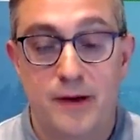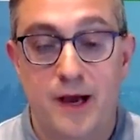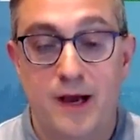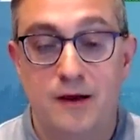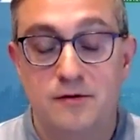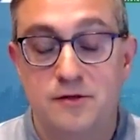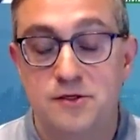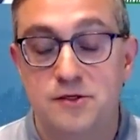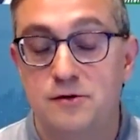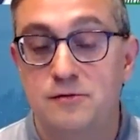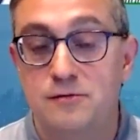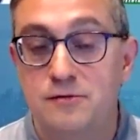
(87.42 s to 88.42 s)
back on your
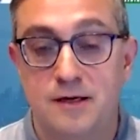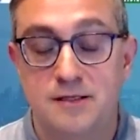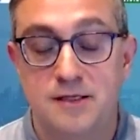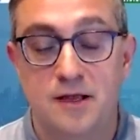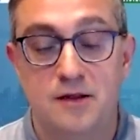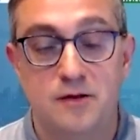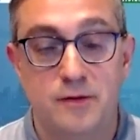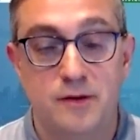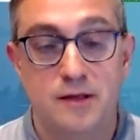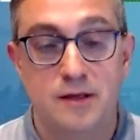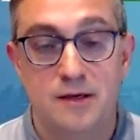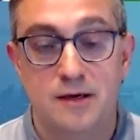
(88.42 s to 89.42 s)
show. Excited to
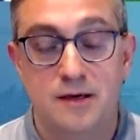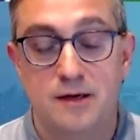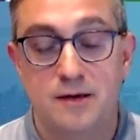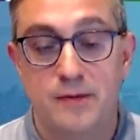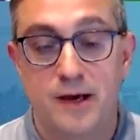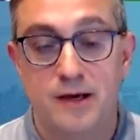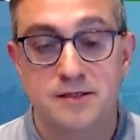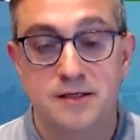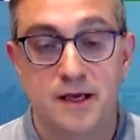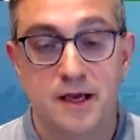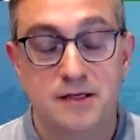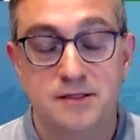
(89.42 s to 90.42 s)
be uh, back as a
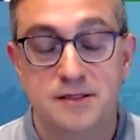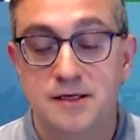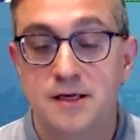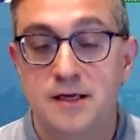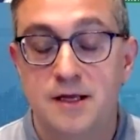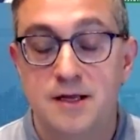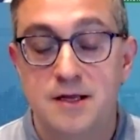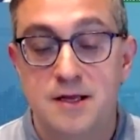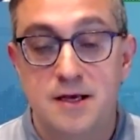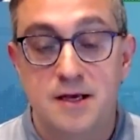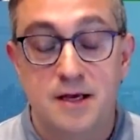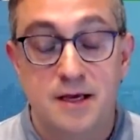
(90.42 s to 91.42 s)
guest.
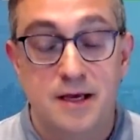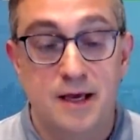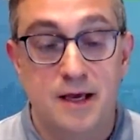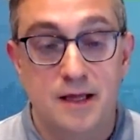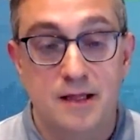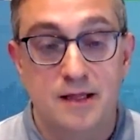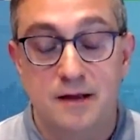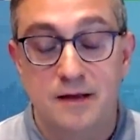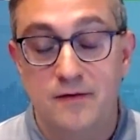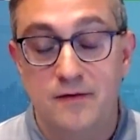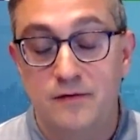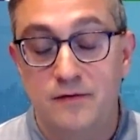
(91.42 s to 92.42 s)
And I'll
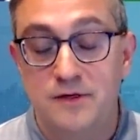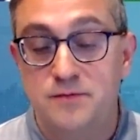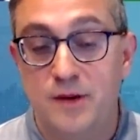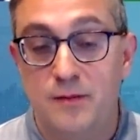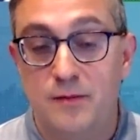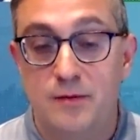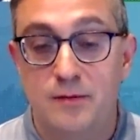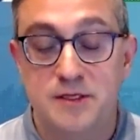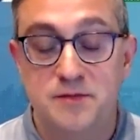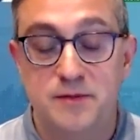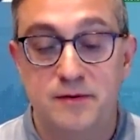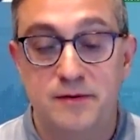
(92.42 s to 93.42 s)
give you this memorable
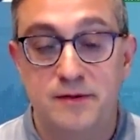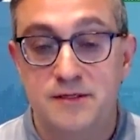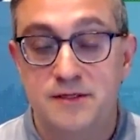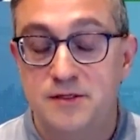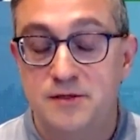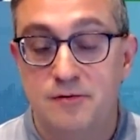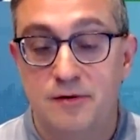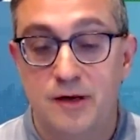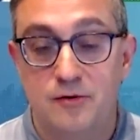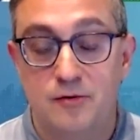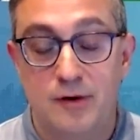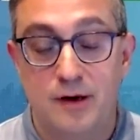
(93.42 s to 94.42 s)
experience. So I
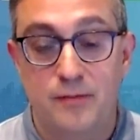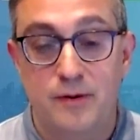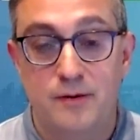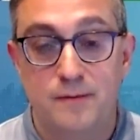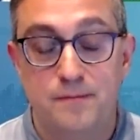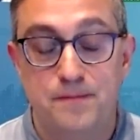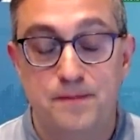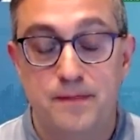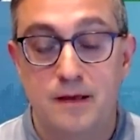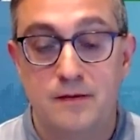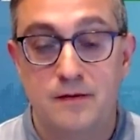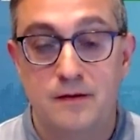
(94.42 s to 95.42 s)
grew up
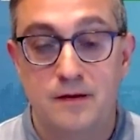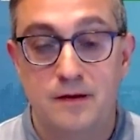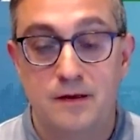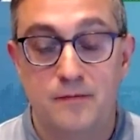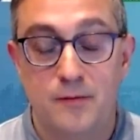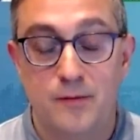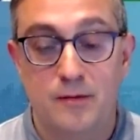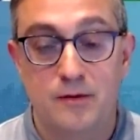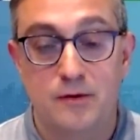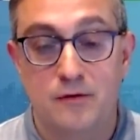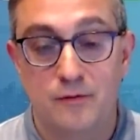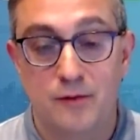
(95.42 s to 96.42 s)
in the Republic
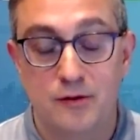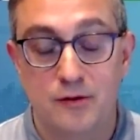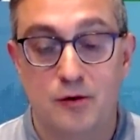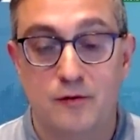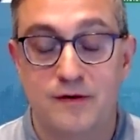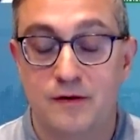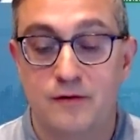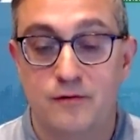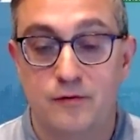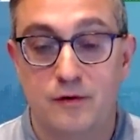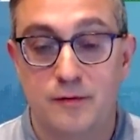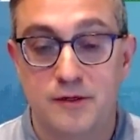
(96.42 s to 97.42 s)
of Moldova,
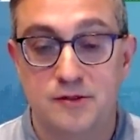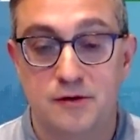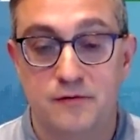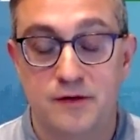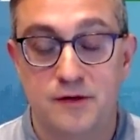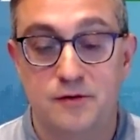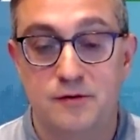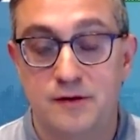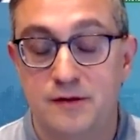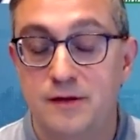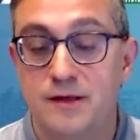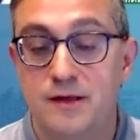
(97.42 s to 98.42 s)
former Soviet Union.